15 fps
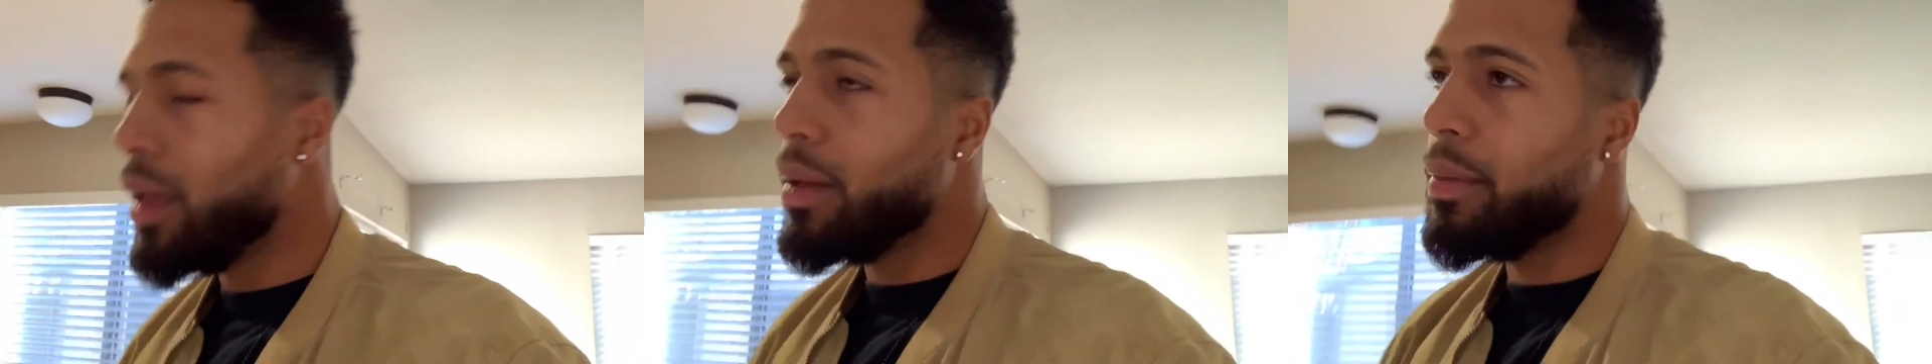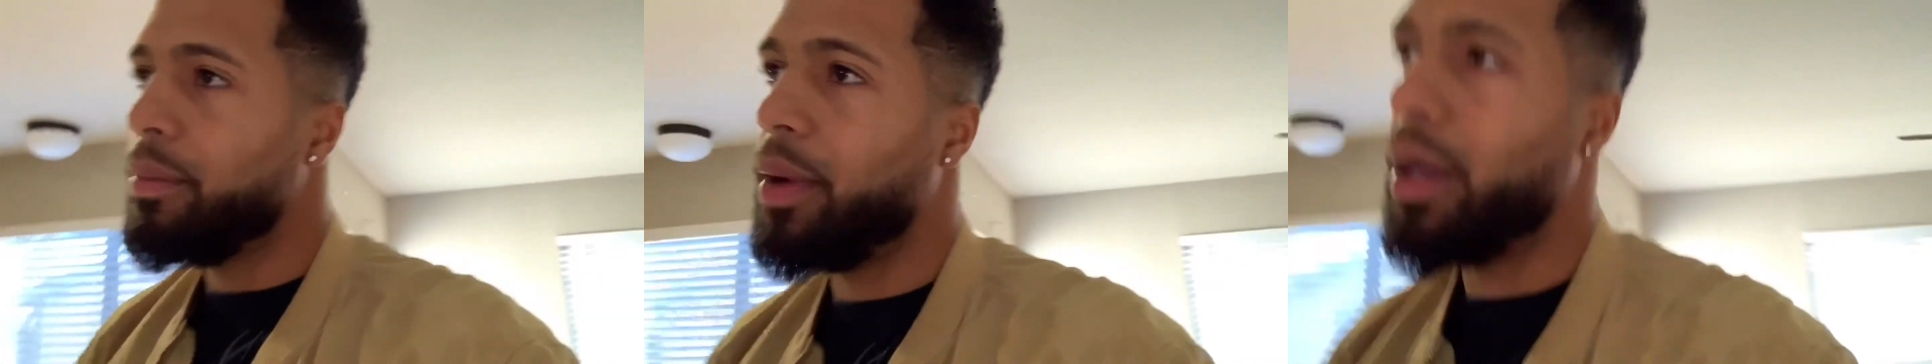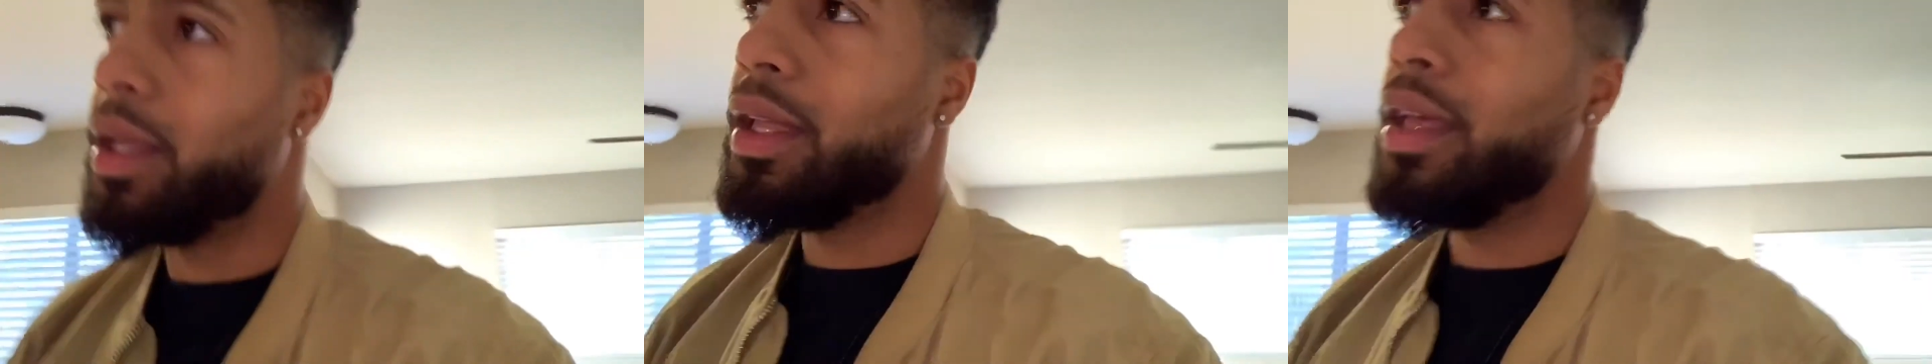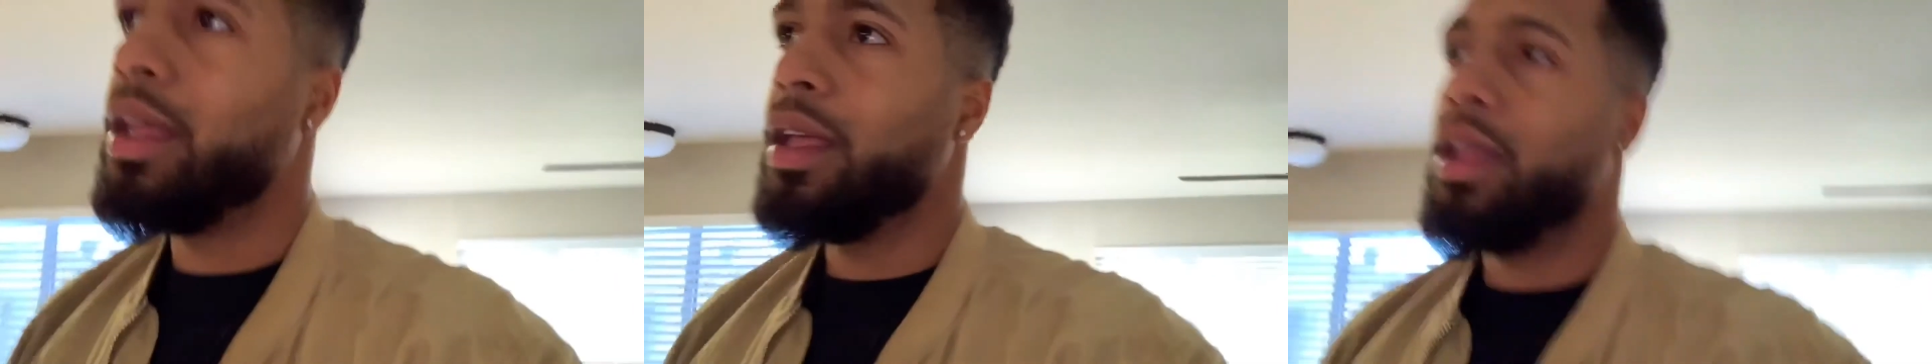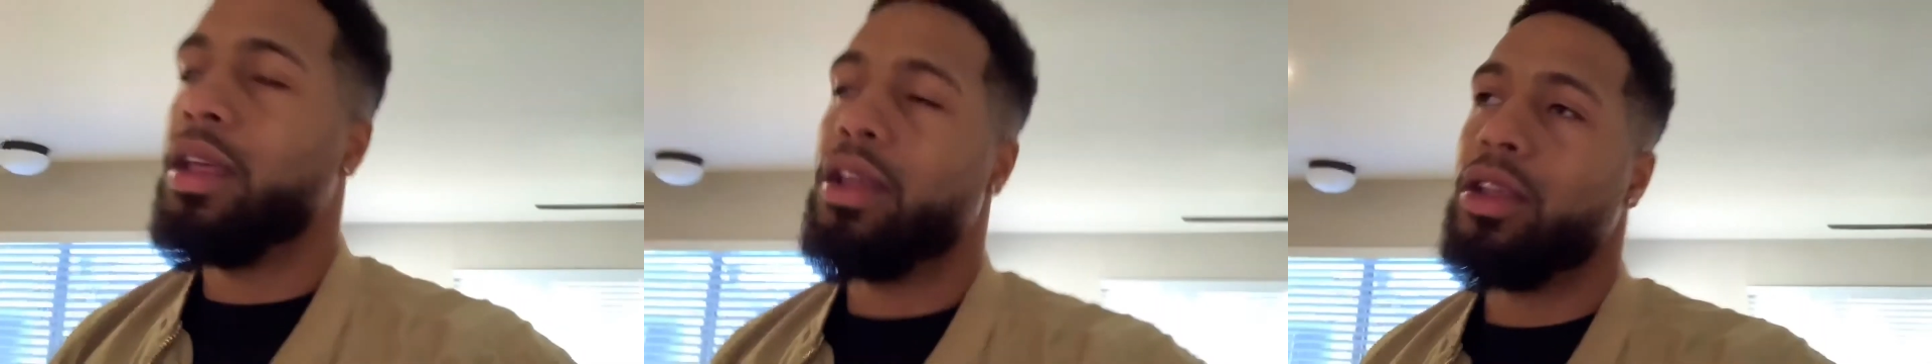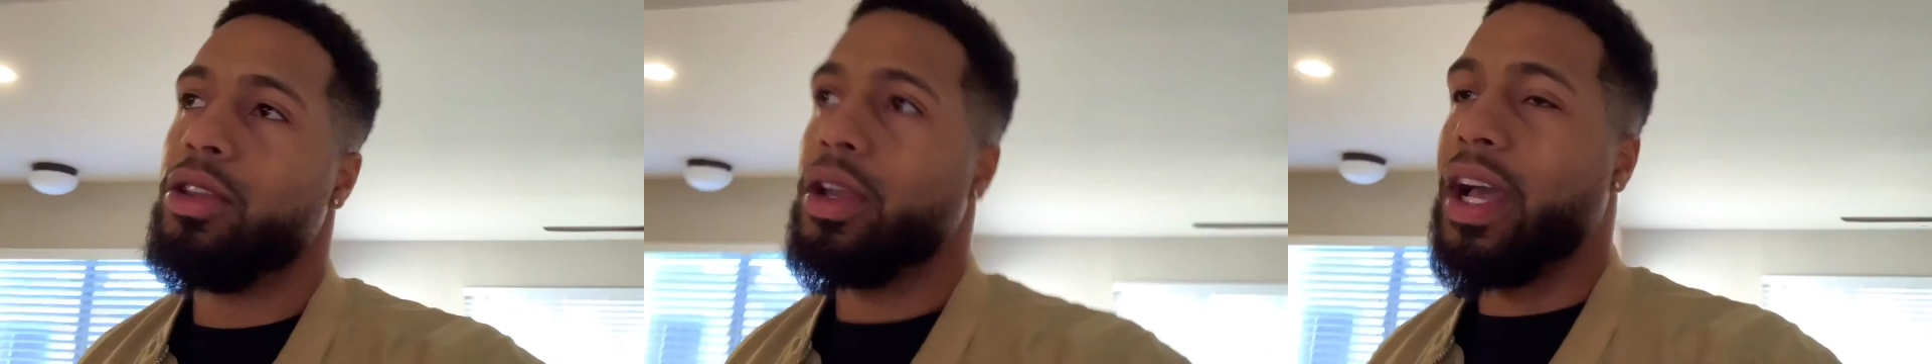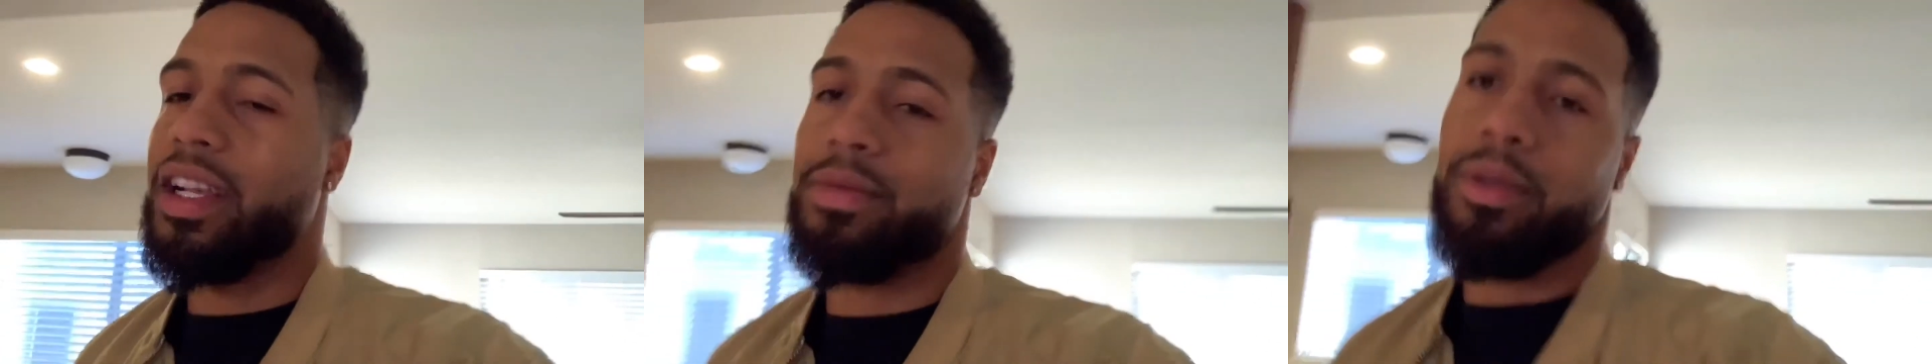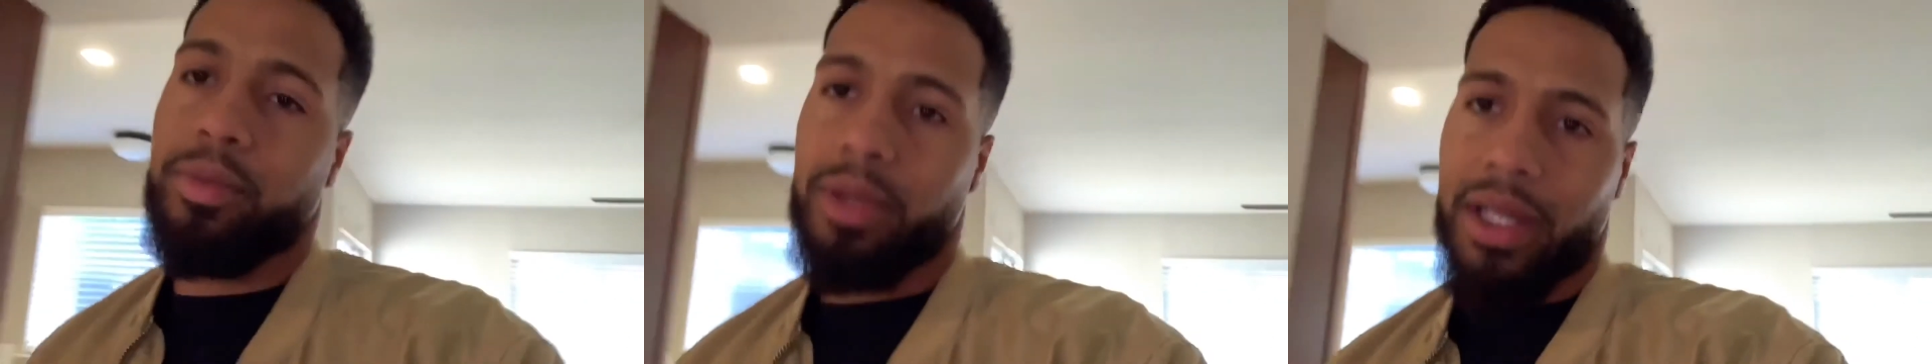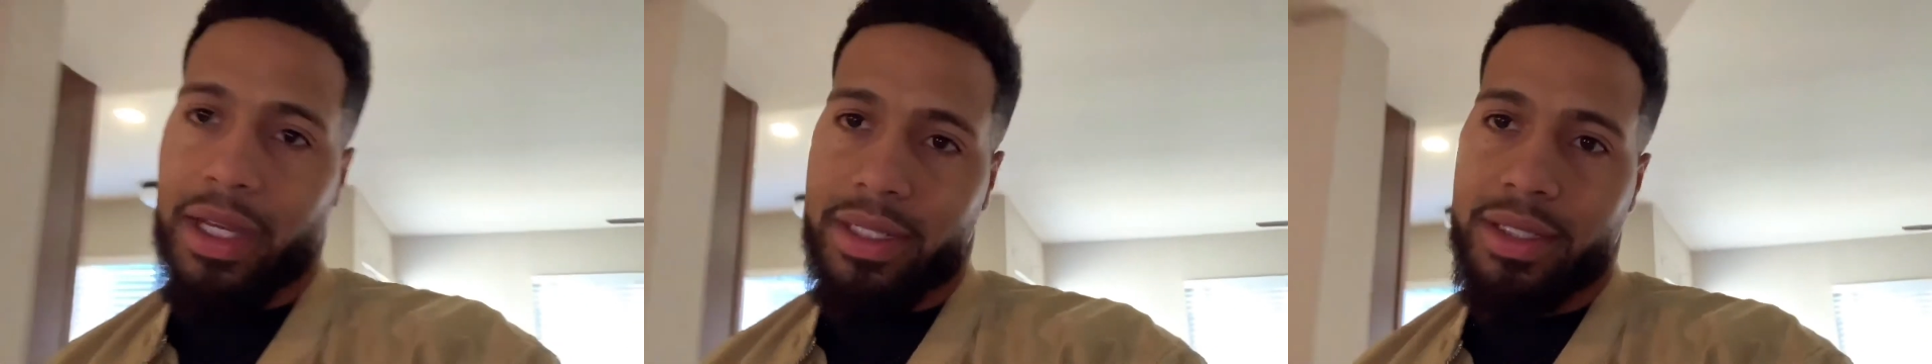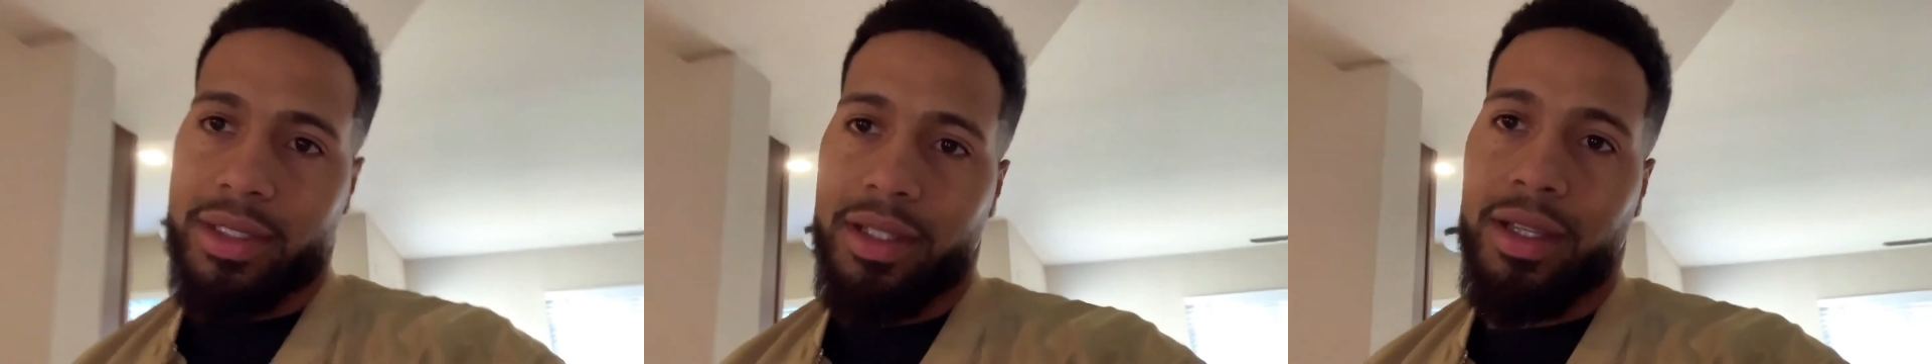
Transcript: But you guys be blessed.